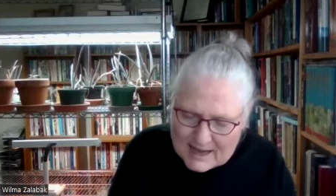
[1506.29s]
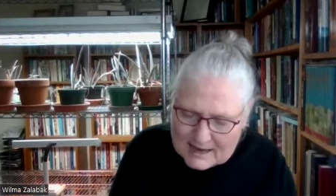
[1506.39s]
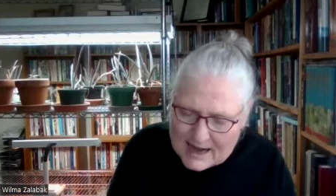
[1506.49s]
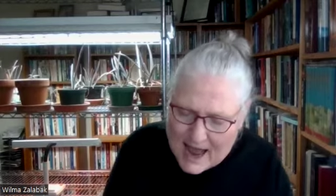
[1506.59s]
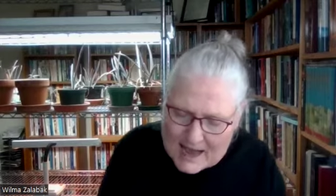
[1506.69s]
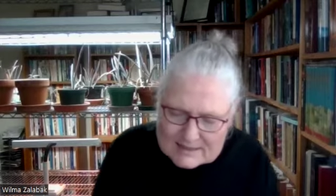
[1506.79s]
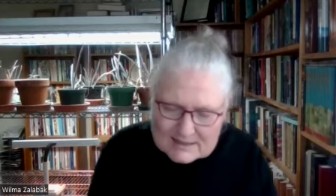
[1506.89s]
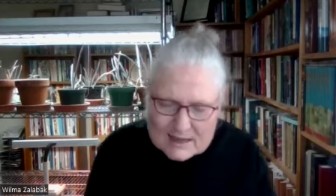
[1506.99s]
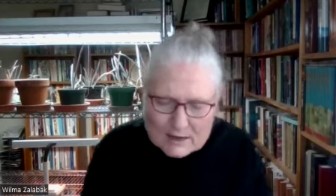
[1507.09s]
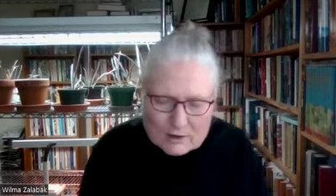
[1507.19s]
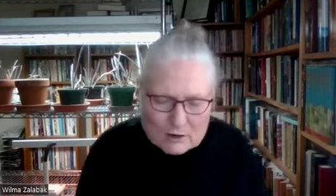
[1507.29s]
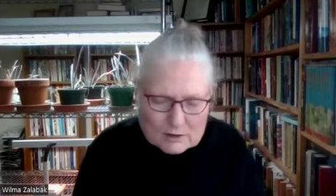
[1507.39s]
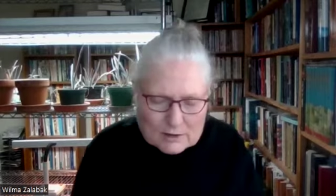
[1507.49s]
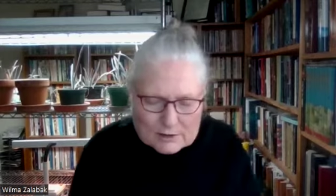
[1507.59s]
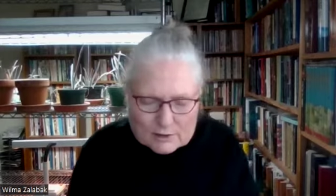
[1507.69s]
And as they
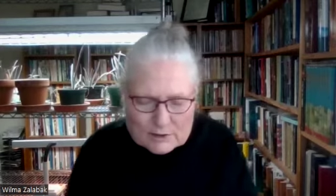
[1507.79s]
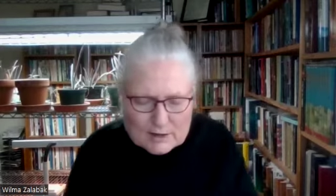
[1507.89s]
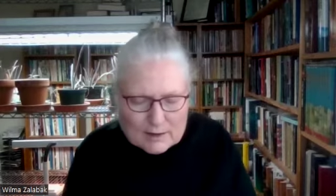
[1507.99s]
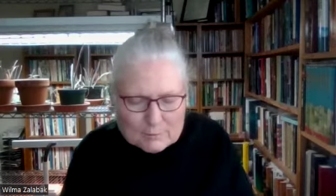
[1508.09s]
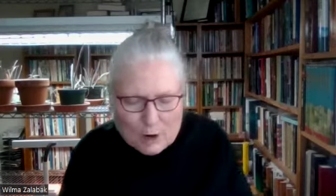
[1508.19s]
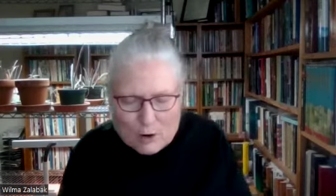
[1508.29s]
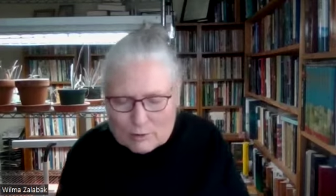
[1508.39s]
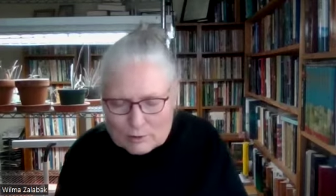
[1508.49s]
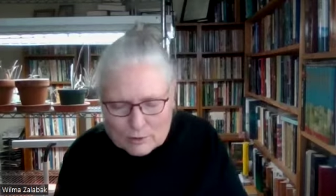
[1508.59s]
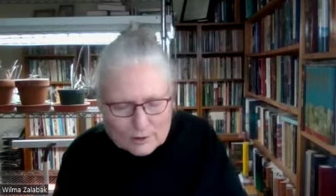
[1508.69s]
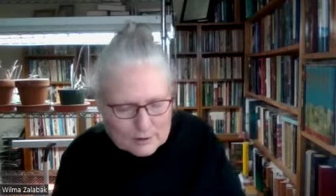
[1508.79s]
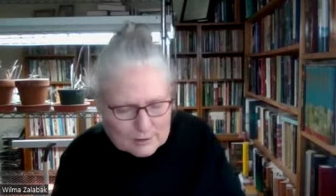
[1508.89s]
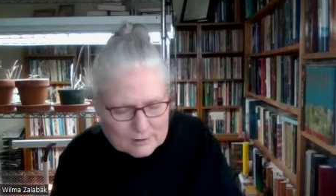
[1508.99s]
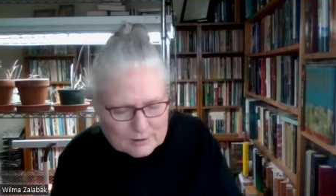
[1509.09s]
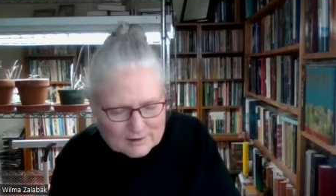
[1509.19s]
call on your name, O
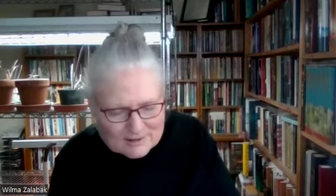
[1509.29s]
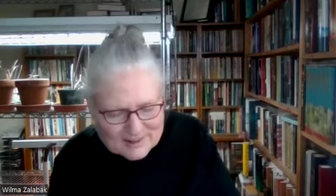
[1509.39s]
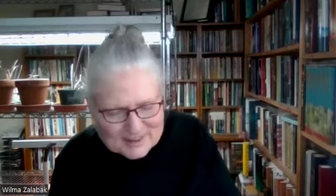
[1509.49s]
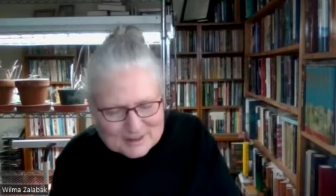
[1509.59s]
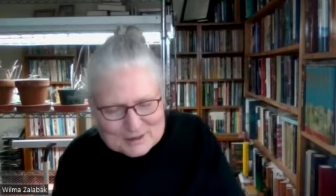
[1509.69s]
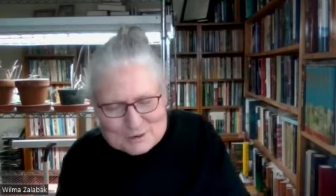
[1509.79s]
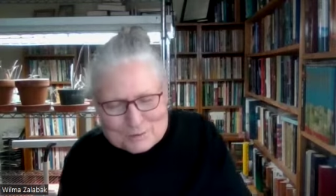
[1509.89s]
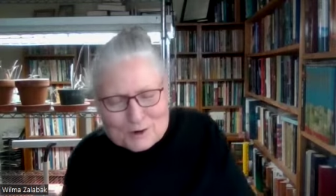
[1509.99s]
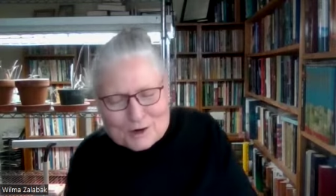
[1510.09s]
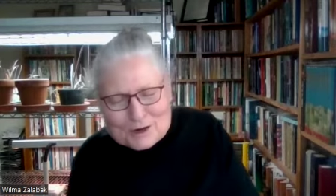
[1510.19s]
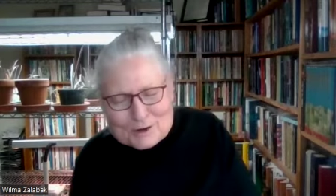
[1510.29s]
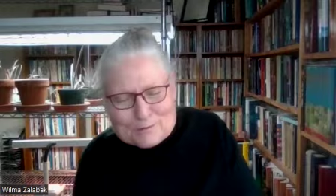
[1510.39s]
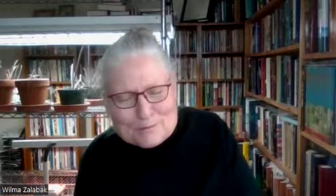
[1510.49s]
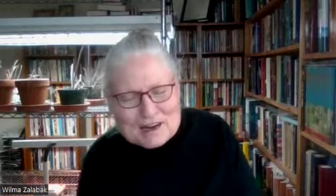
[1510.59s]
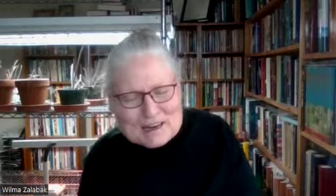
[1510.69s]
Lord, work your
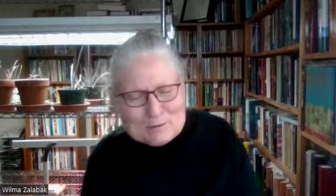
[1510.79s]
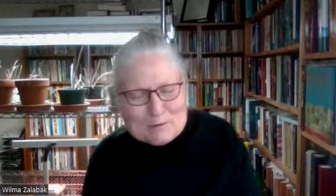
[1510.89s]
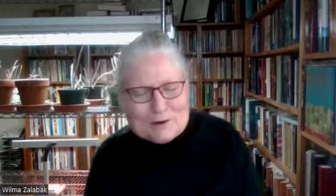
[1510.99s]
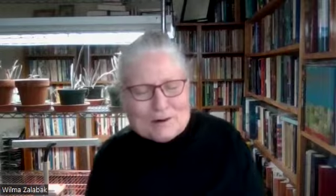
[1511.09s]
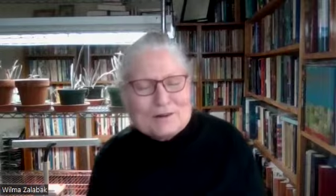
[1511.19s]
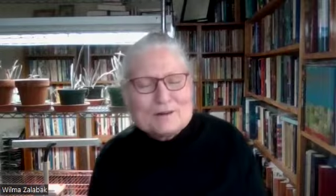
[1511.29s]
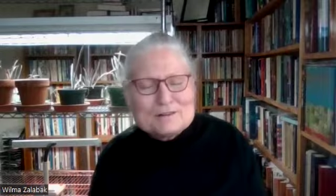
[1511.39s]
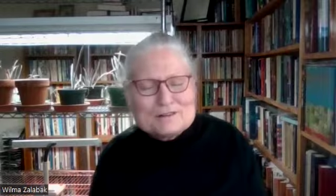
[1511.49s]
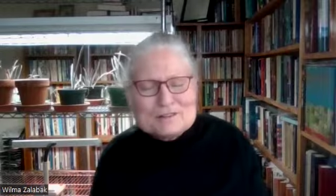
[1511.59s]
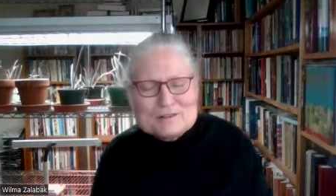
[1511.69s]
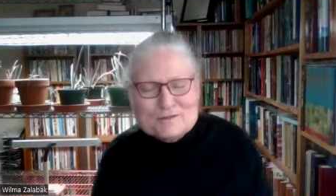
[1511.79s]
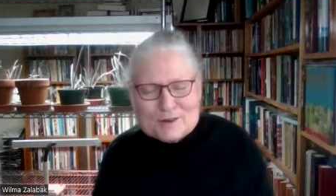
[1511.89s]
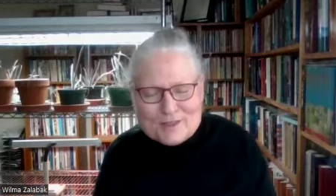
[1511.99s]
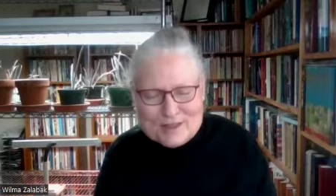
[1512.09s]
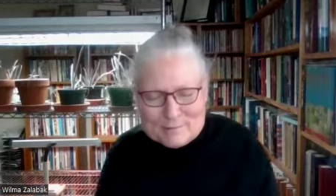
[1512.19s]
mighty miracles
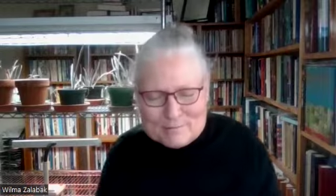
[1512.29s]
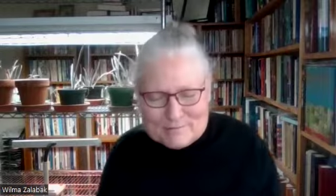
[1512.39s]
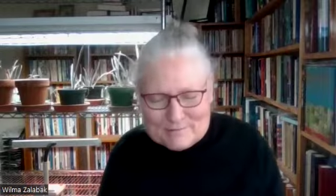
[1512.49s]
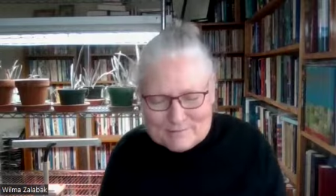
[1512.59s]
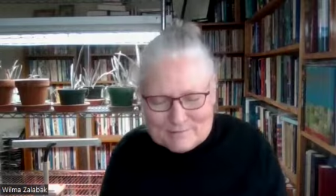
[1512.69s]
for them.